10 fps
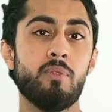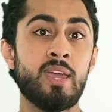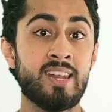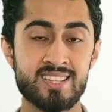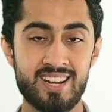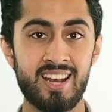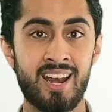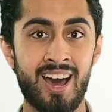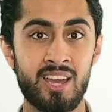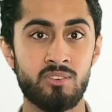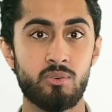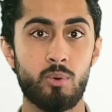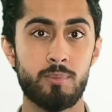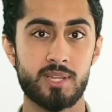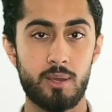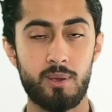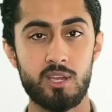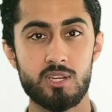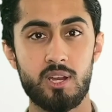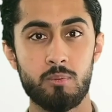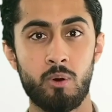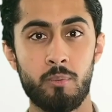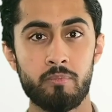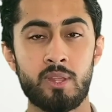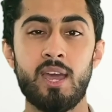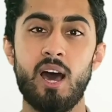It isn't a live website page anymore. It